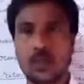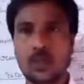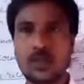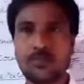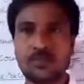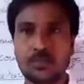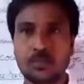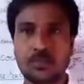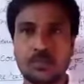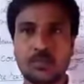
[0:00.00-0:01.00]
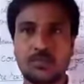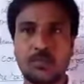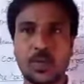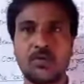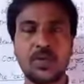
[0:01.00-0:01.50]
In
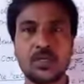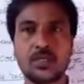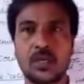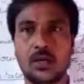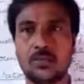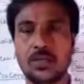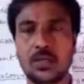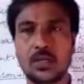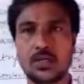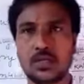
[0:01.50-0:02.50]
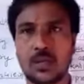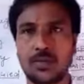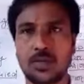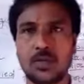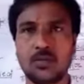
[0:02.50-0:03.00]
previous chapter, in
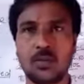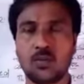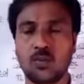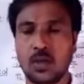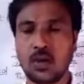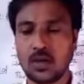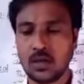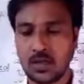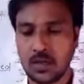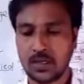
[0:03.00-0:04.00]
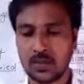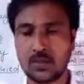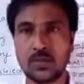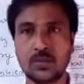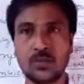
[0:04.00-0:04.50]
chapter number 1 and
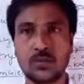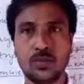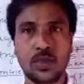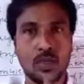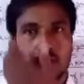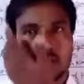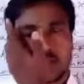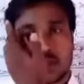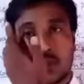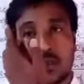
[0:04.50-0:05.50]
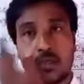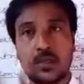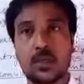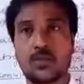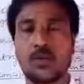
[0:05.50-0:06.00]
2, we have seen
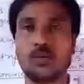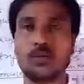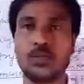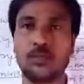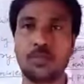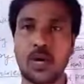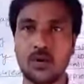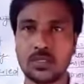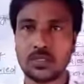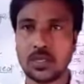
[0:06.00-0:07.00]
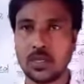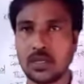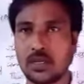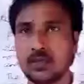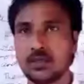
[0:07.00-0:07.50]
about the power
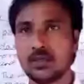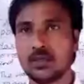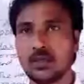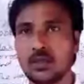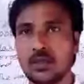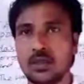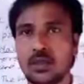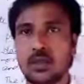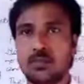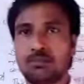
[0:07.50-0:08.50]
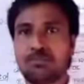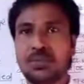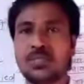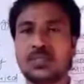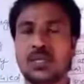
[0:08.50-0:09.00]
sharing.
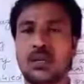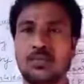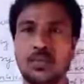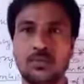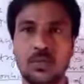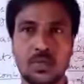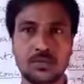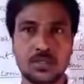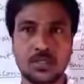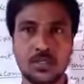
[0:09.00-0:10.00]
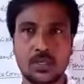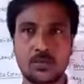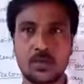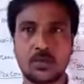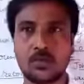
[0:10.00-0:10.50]
First chapter we have seen
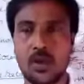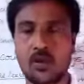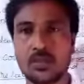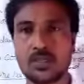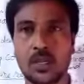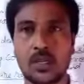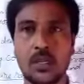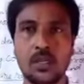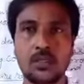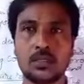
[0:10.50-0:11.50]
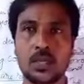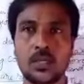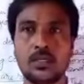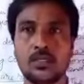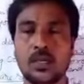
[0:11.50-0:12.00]
about power sharing.
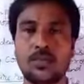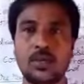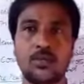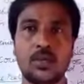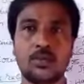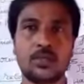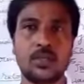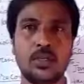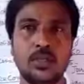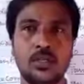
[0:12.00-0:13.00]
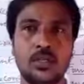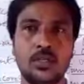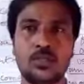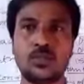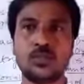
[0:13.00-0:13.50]
Second chapter we have seen the
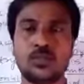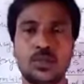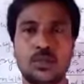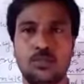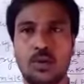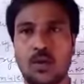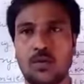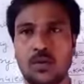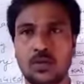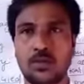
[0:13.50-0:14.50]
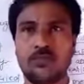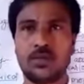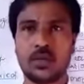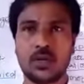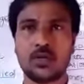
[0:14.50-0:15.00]
distribution of power, the
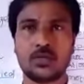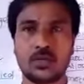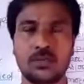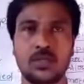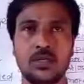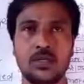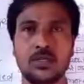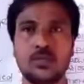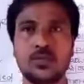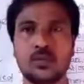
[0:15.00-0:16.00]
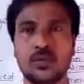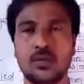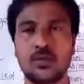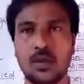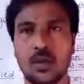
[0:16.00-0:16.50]
federalism, the distribution
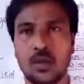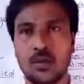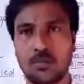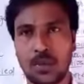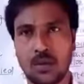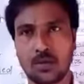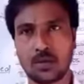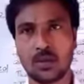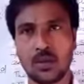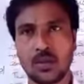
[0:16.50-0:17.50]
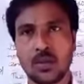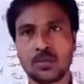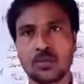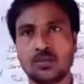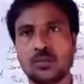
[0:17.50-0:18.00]
of power.
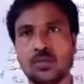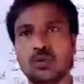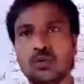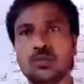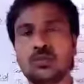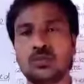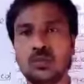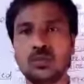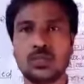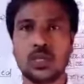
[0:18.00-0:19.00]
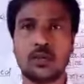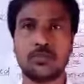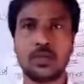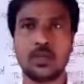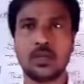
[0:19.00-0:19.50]
So those two
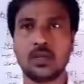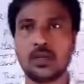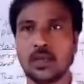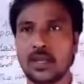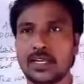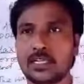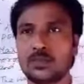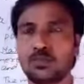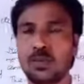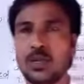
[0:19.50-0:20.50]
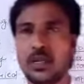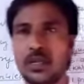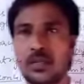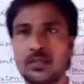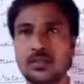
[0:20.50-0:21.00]
chapters
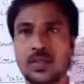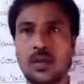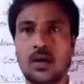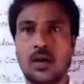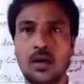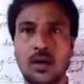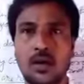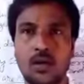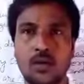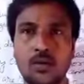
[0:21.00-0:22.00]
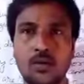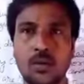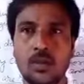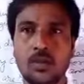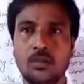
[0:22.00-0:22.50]
explains how
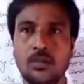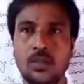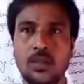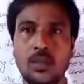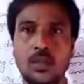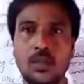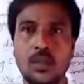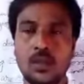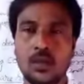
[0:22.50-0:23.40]
the